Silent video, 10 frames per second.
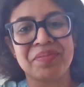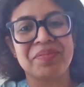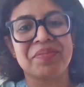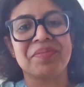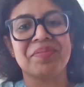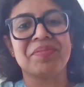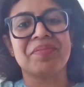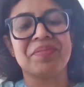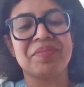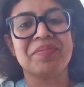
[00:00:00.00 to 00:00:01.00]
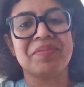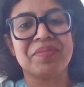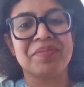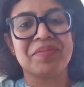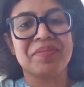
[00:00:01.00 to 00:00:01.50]

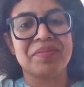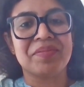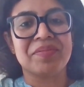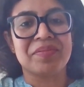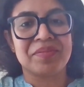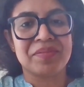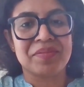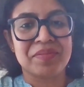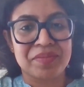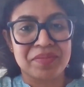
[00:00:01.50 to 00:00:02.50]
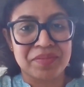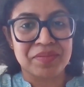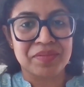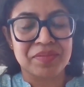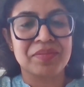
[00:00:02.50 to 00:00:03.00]

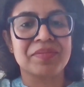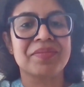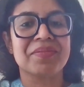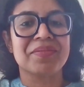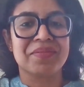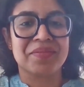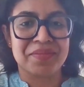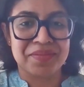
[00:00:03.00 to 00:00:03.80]
The person shown says nothing.